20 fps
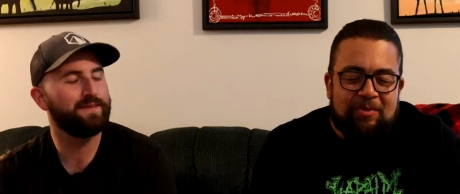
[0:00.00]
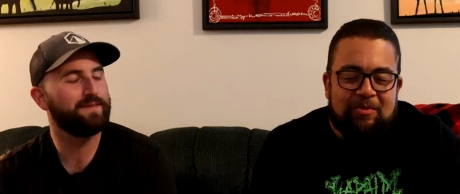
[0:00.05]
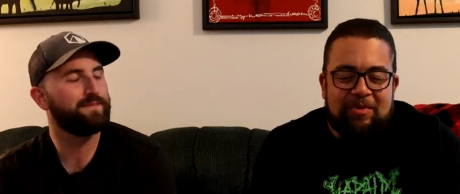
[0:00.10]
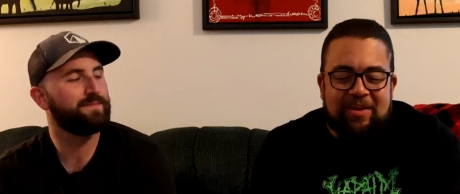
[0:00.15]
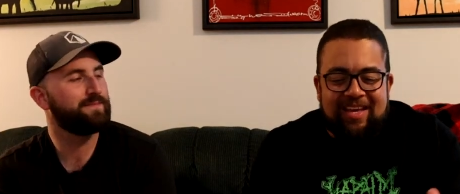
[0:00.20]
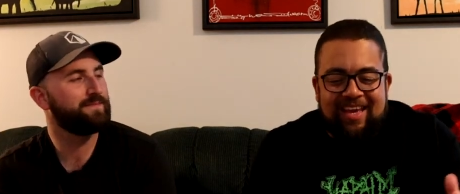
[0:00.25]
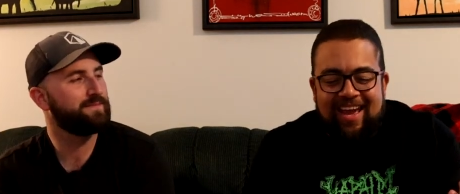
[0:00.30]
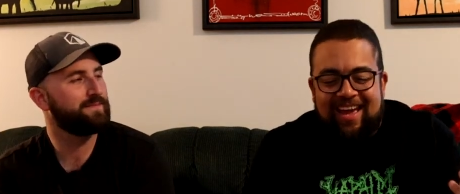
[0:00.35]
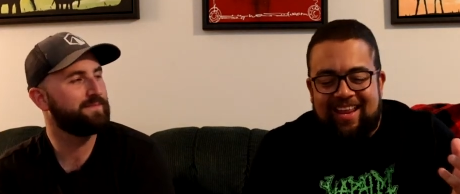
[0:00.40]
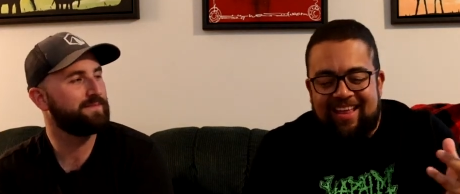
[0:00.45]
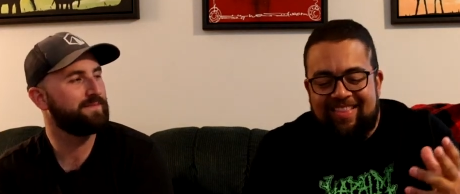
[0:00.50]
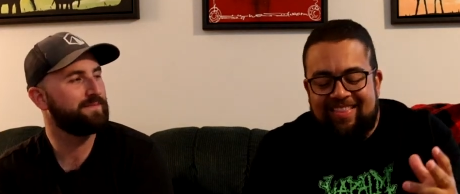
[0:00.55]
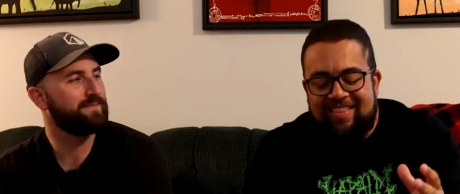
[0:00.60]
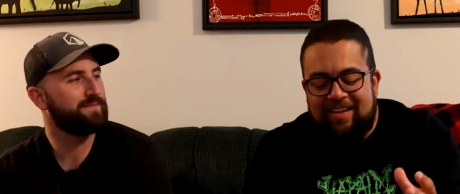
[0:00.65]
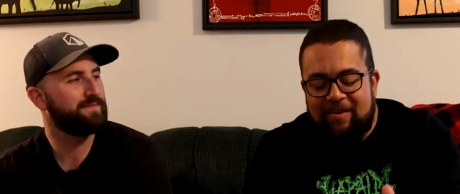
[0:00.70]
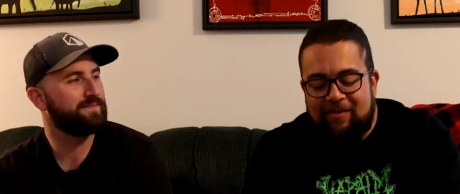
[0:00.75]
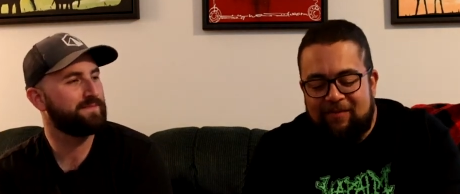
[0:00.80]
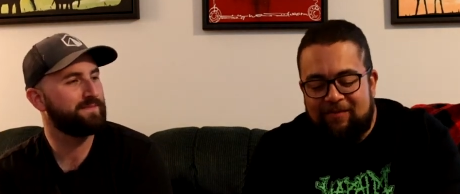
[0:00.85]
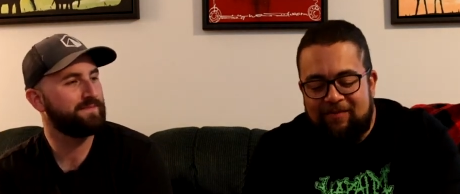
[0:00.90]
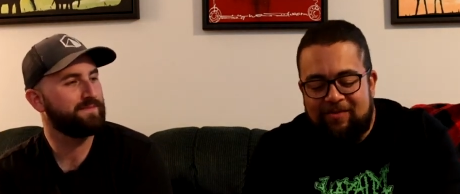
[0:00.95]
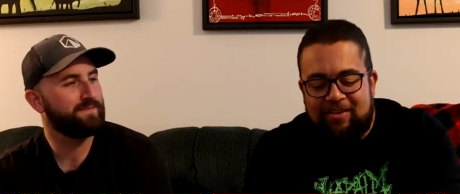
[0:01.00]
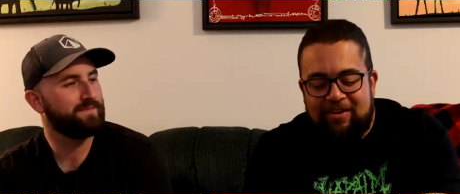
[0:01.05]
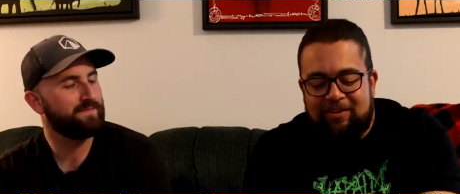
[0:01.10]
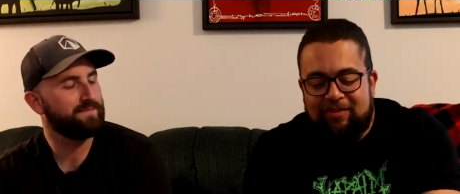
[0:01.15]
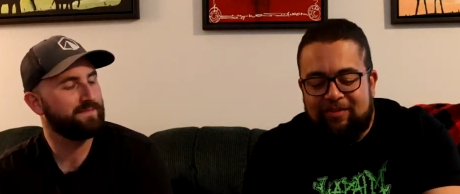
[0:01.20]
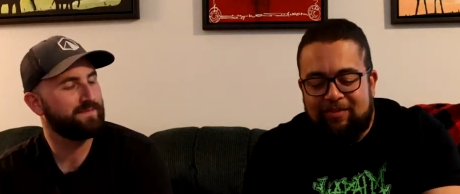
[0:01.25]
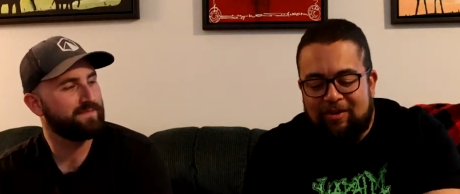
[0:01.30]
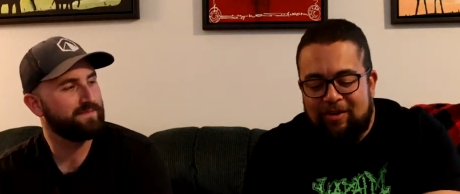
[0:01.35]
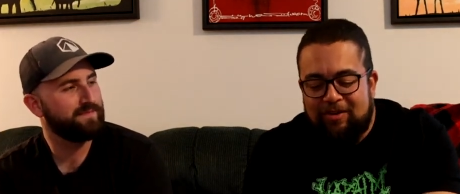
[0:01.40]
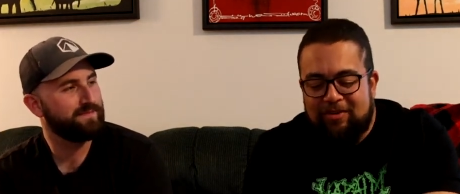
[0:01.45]
Speaker 1: we get it, and they're
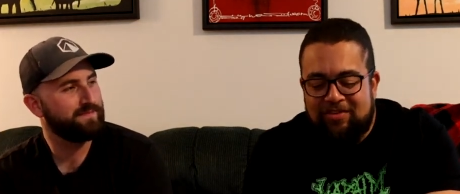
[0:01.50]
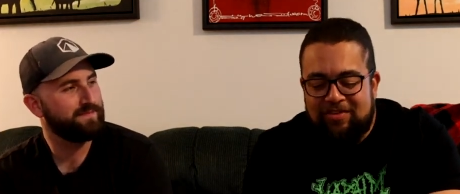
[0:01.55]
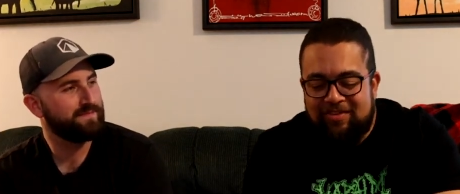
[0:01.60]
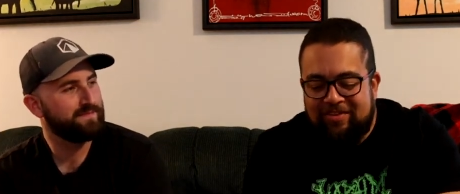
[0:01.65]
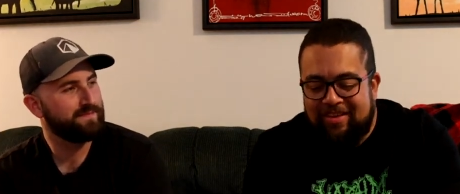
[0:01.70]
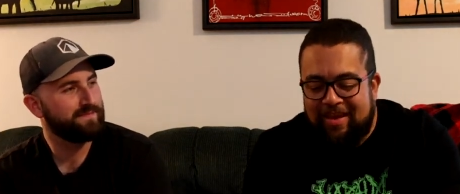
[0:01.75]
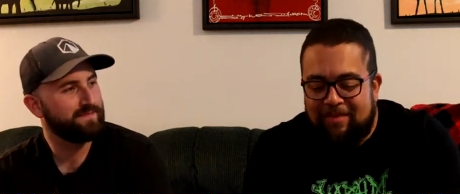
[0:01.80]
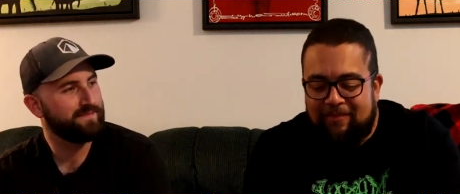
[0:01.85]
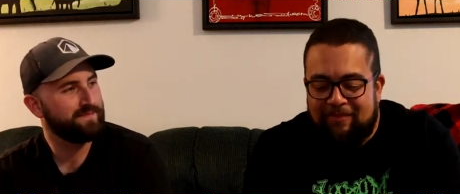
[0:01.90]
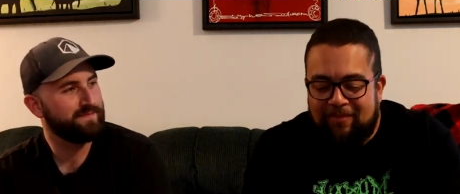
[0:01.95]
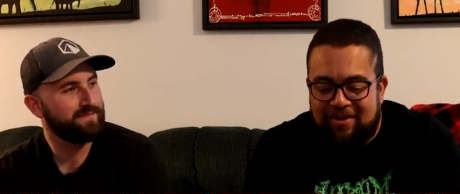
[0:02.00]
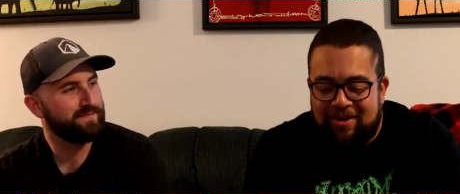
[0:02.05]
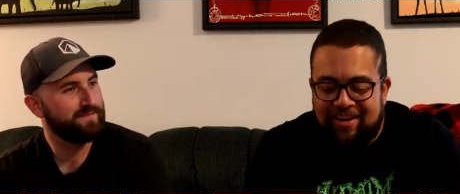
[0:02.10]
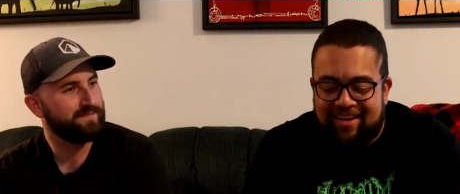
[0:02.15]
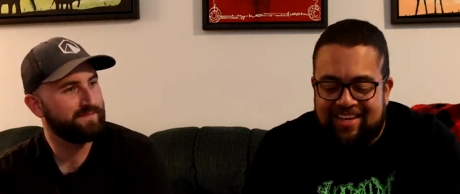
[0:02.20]
they're searching up for